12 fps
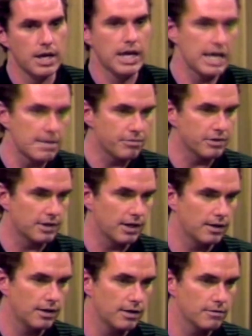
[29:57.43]
he
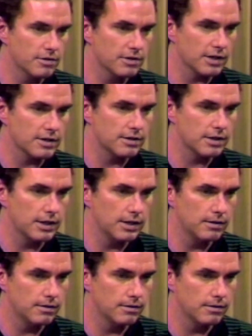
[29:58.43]
pretended he was 16.